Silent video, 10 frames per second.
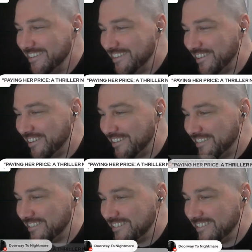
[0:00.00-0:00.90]
Yeah.
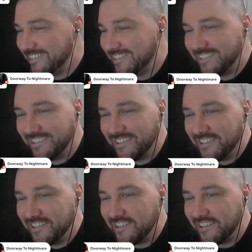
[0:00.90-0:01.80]

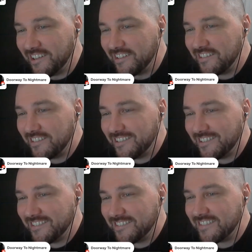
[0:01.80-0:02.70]
Yeah.
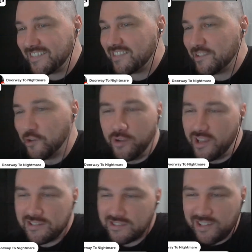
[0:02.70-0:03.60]
Who
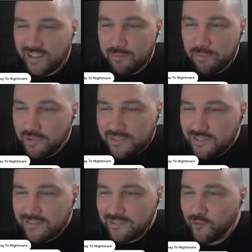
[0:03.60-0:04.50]
needs sleep?
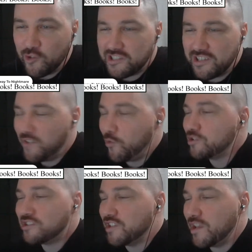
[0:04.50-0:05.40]
We'll sleep.
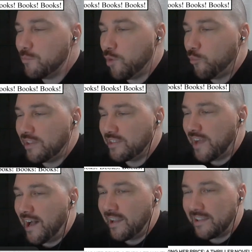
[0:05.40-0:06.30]
We'll sleep when we
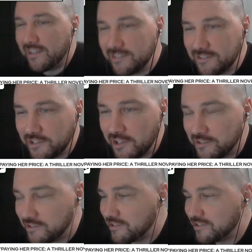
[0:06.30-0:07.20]
die.
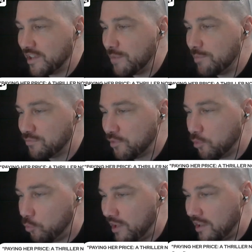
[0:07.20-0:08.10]
Jeez. Sleep is for
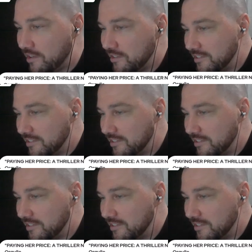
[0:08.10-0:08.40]
the weak.